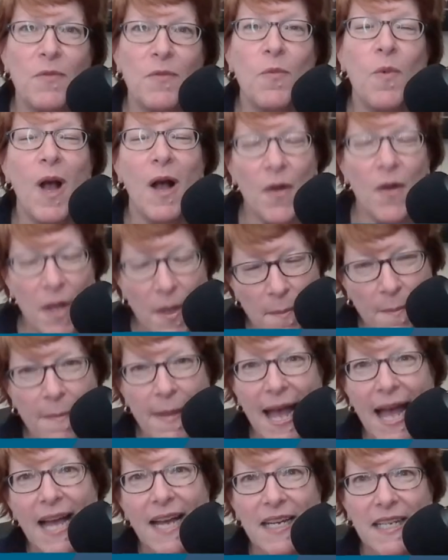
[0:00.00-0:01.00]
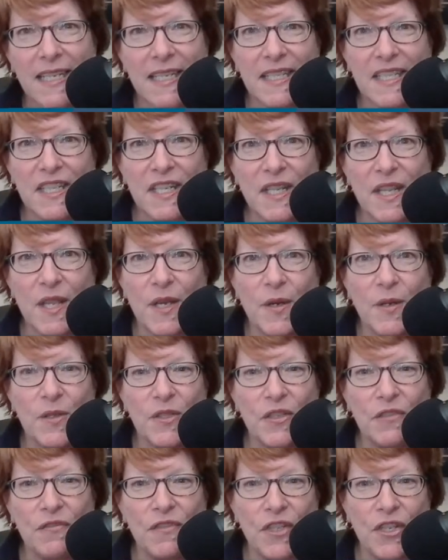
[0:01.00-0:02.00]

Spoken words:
Welcome back to those of